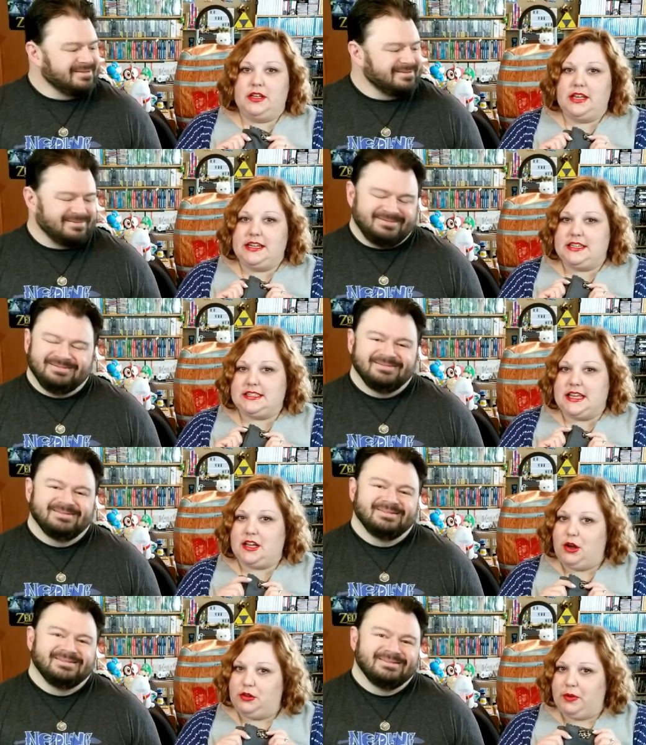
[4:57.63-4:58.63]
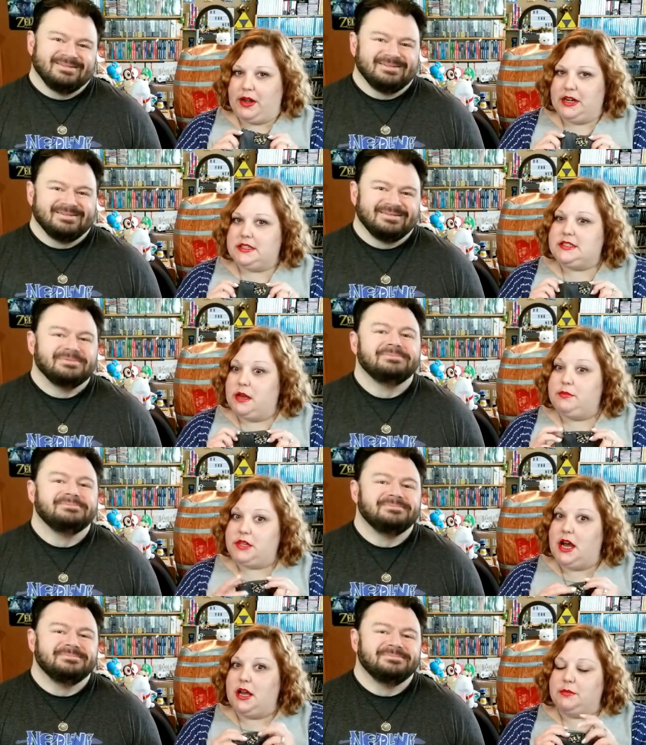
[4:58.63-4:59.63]
Speaker 1: It does get cold around here
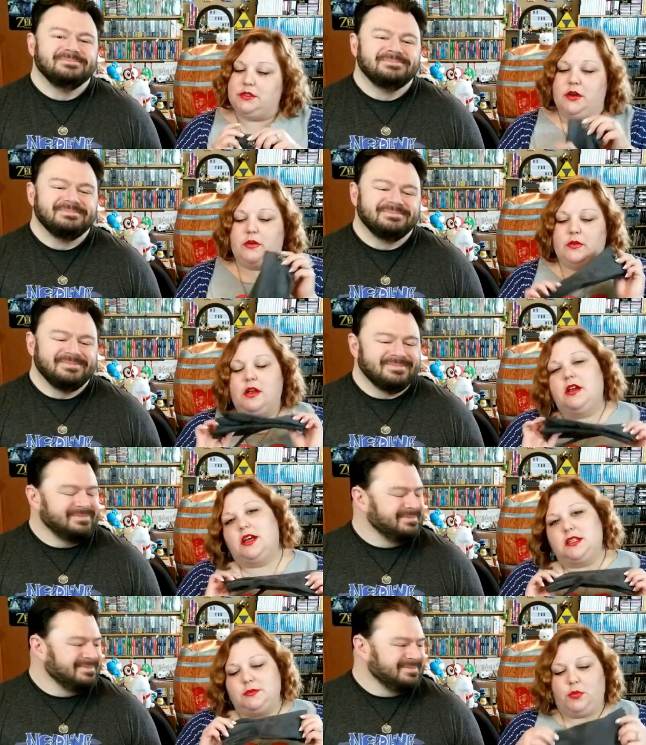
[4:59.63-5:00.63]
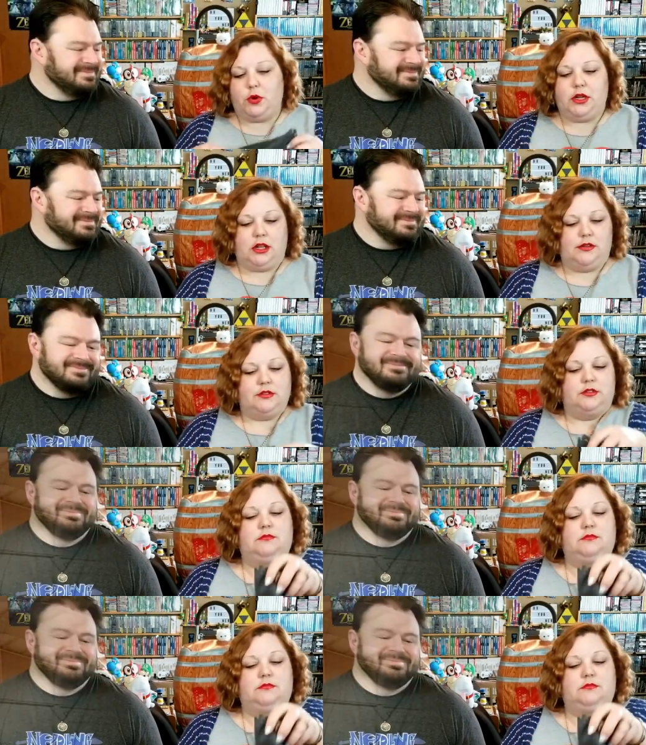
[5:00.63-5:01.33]
sometimes, so got some boring gloves.